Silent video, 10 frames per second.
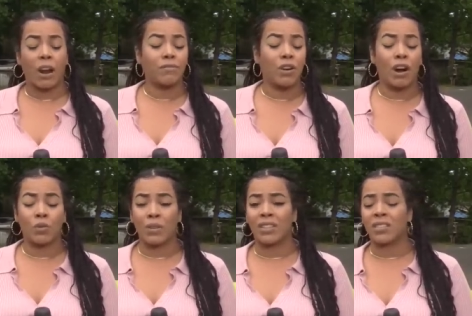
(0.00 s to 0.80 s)
Now, I've
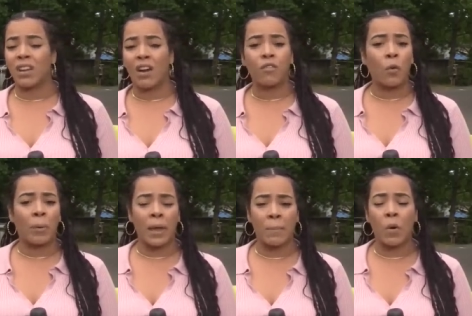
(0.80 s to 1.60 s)
talked with several
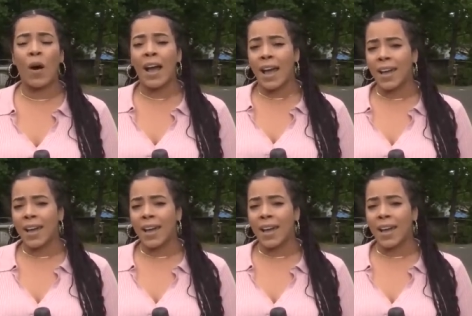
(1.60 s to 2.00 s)
people